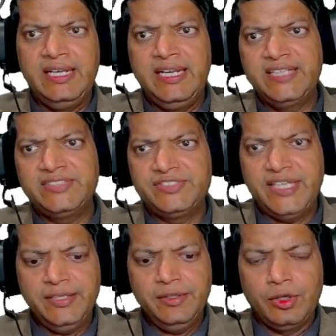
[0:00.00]
less
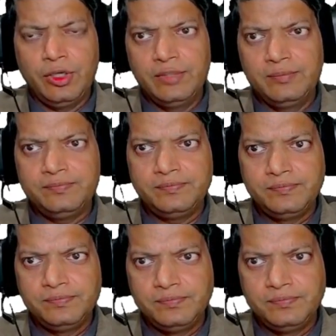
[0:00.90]
than column